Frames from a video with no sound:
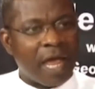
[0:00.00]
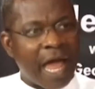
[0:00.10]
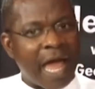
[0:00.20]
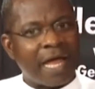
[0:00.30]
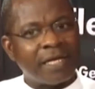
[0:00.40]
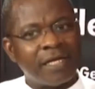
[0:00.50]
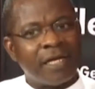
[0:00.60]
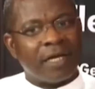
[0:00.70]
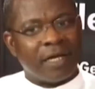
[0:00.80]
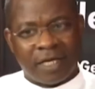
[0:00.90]
And
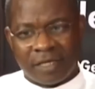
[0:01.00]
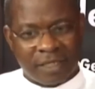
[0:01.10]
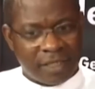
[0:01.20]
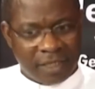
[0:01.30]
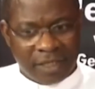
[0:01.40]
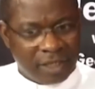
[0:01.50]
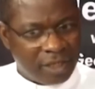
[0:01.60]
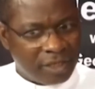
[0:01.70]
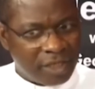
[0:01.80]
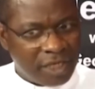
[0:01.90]
it, it,
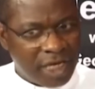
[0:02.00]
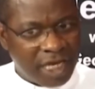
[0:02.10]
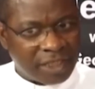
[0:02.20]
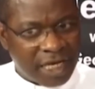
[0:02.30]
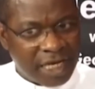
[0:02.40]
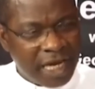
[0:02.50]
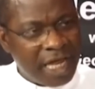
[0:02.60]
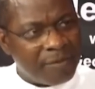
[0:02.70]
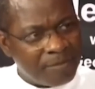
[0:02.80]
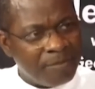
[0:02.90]
it, it's a
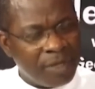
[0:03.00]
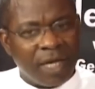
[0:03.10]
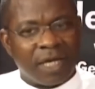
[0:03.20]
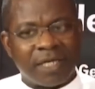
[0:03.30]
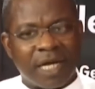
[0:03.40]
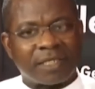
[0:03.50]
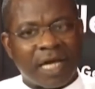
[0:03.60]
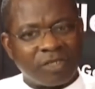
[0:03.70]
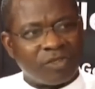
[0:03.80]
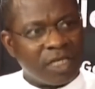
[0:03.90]
name that
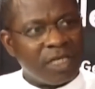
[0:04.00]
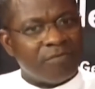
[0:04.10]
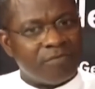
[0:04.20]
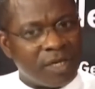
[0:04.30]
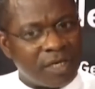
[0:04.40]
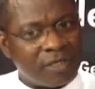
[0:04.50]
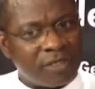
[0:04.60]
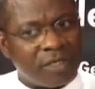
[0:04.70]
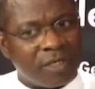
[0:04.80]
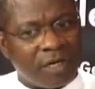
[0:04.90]
actually means,